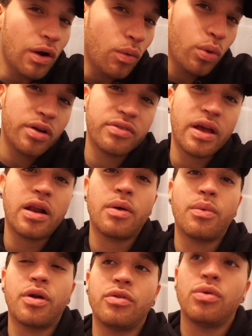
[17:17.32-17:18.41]
out what exactly I
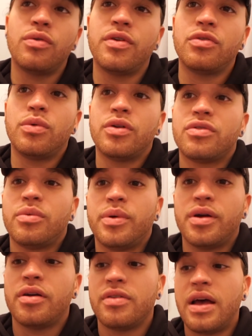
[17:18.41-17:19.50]
want to do over this winter,
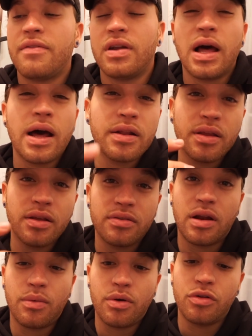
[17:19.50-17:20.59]
because I have a lot of things
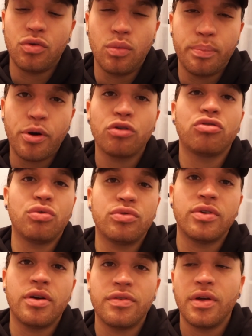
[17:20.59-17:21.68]
that I want to do, personal
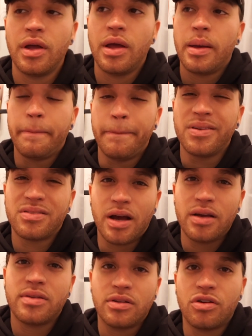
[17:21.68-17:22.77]
stuff,
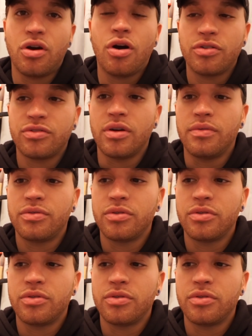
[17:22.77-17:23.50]
besides like the car stuff.